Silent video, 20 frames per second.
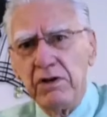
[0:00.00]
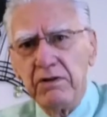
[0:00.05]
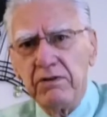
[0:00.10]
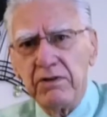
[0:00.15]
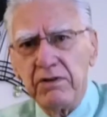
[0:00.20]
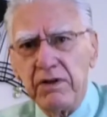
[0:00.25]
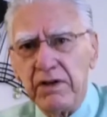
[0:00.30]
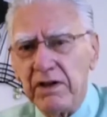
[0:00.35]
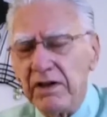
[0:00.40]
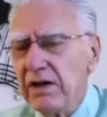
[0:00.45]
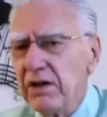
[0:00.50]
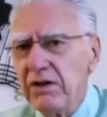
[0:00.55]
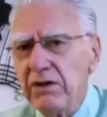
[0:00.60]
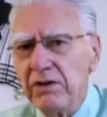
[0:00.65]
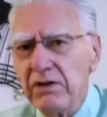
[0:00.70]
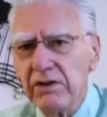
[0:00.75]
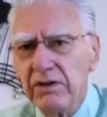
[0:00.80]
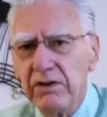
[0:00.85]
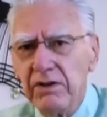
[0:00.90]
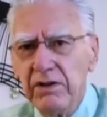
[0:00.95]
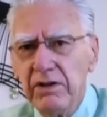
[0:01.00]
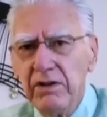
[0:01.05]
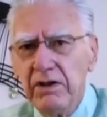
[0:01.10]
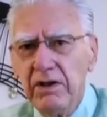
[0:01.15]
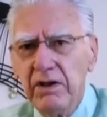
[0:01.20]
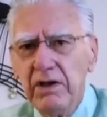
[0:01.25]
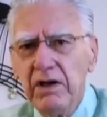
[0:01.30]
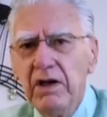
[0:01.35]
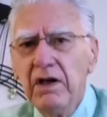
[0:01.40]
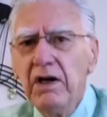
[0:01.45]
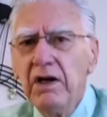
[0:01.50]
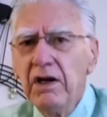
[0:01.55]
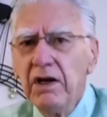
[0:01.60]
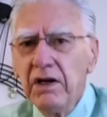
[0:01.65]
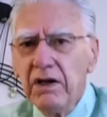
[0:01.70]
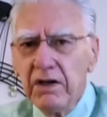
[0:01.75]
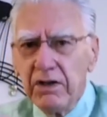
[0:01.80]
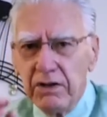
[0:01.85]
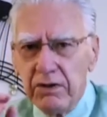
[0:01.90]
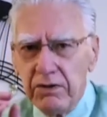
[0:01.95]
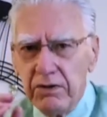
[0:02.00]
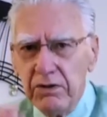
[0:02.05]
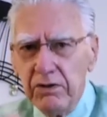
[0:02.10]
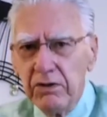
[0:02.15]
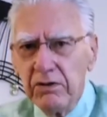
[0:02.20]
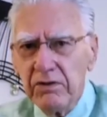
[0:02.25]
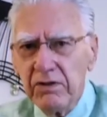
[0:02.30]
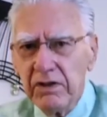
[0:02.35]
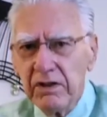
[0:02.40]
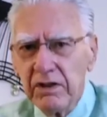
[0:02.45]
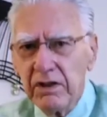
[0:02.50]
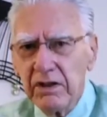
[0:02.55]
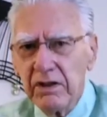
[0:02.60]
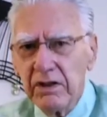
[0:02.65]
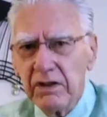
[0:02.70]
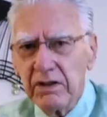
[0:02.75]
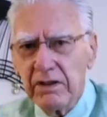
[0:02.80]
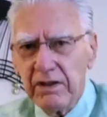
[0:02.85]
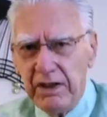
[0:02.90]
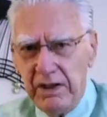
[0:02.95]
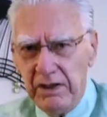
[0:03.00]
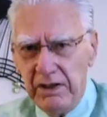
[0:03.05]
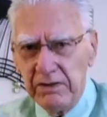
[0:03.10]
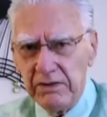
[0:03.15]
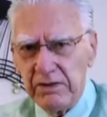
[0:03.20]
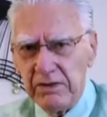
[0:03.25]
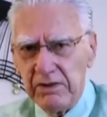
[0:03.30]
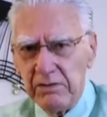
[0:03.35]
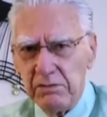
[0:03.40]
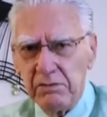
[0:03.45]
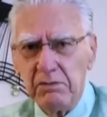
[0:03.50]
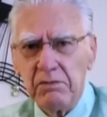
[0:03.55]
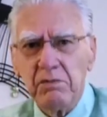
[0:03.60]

everything. No. Using a little calcium